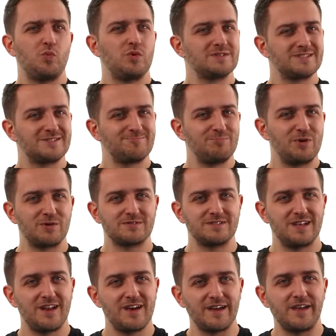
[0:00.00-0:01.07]
What's not
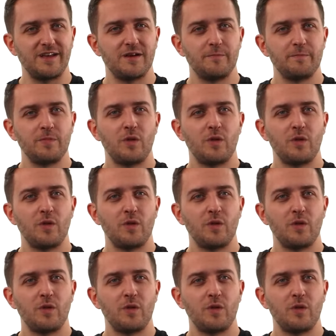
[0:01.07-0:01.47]
to like?